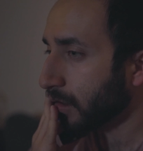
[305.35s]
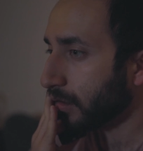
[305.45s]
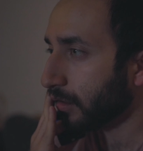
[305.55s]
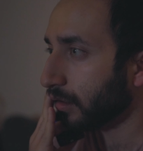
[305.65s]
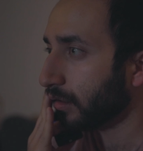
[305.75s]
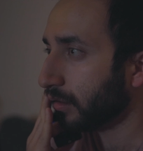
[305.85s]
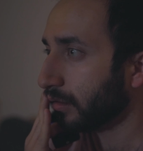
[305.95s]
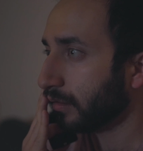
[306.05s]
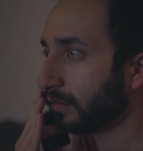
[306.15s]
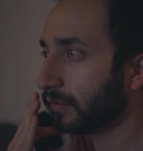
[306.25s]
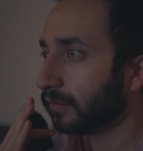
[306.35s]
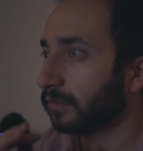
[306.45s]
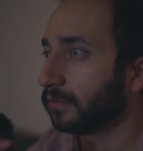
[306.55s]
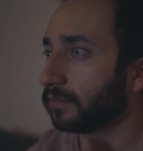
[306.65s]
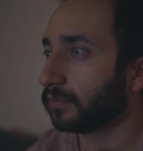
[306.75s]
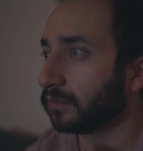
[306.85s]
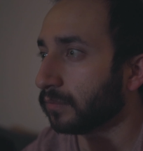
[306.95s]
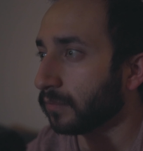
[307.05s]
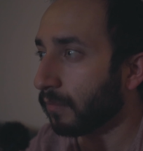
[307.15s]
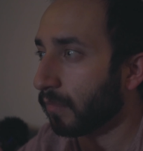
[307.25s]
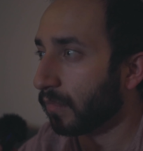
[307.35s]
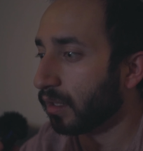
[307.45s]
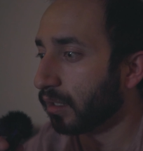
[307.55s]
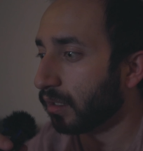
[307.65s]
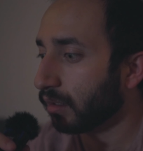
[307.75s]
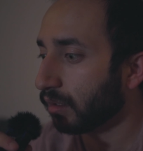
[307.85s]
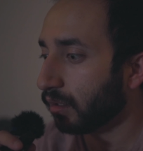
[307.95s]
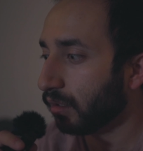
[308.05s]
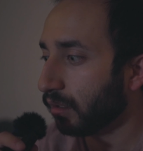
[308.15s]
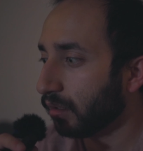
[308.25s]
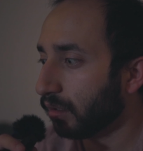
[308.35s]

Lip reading: No one is speaking in this clip.